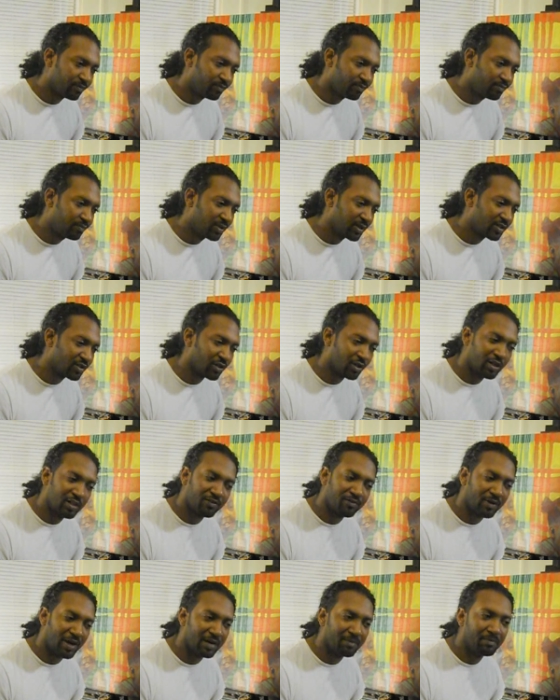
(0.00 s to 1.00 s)

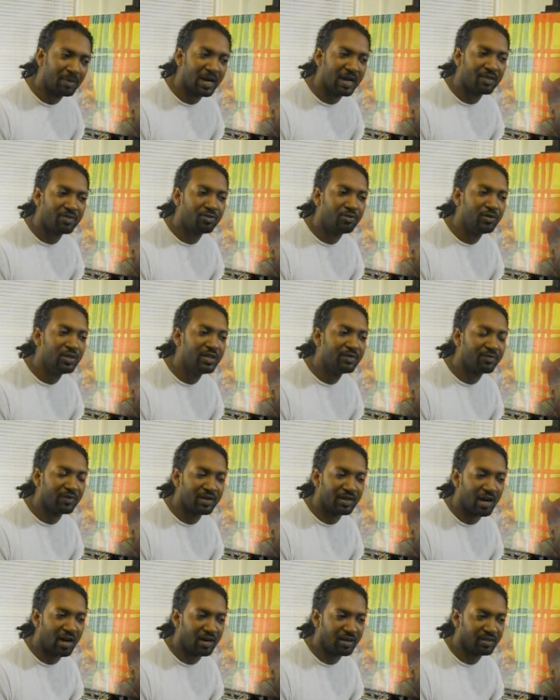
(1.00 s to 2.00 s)
personified by 3
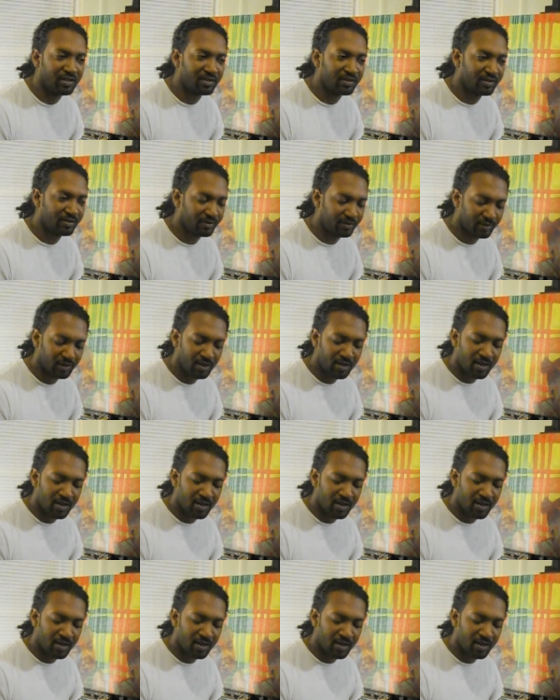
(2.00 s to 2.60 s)
different artists.